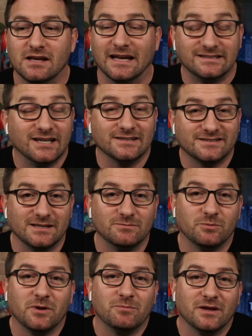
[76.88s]
it does seem
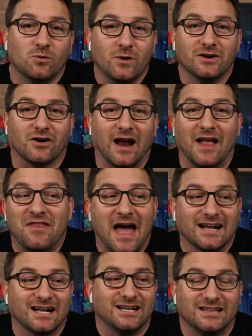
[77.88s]
to be a big winner. And
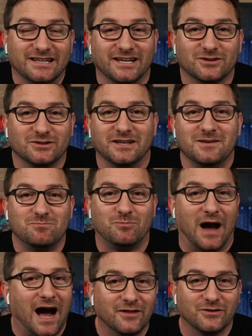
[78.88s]
that clearly
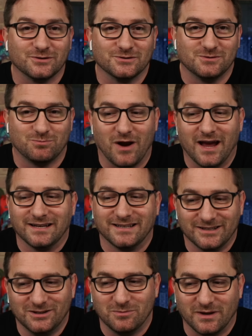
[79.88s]
bothers Brian
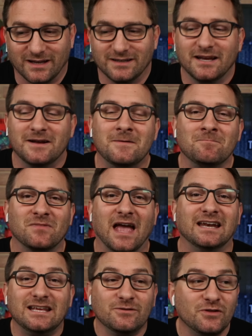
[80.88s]
Kilmeade.
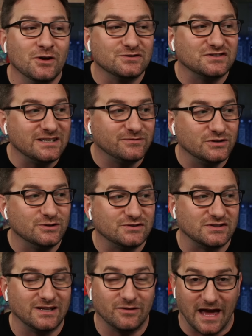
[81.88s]
And even though Steve
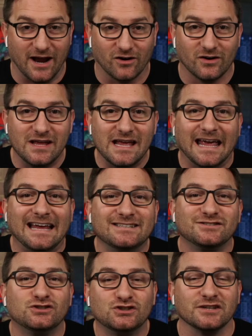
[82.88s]
Doocy there
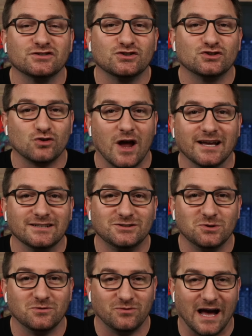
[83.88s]
is just trying
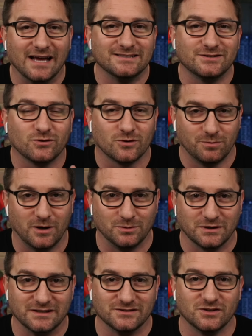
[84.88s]
to advise the
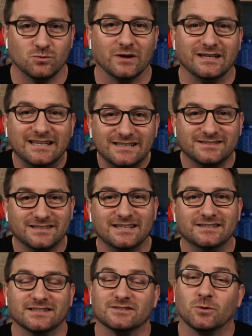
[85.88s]
Republicans in what he
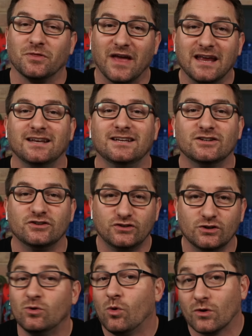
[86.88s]
sees as what they need to
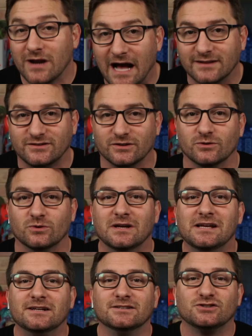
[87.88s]
do or not do
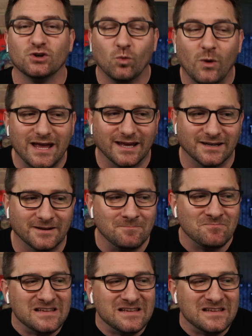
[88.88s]
to win,